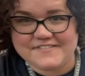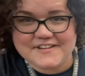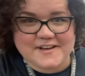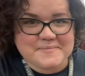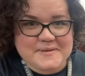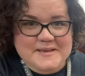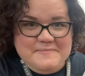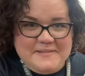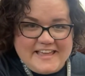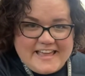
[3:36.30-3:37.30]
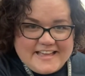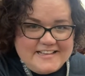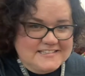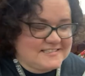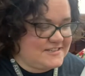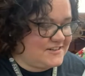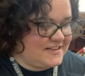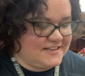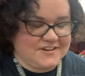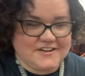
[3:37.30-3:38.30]
got big plans. Do you
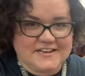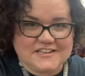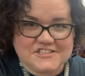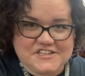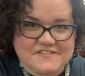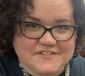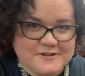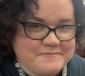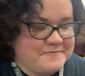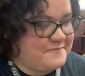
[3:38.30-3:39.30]
think they're going to achieve them?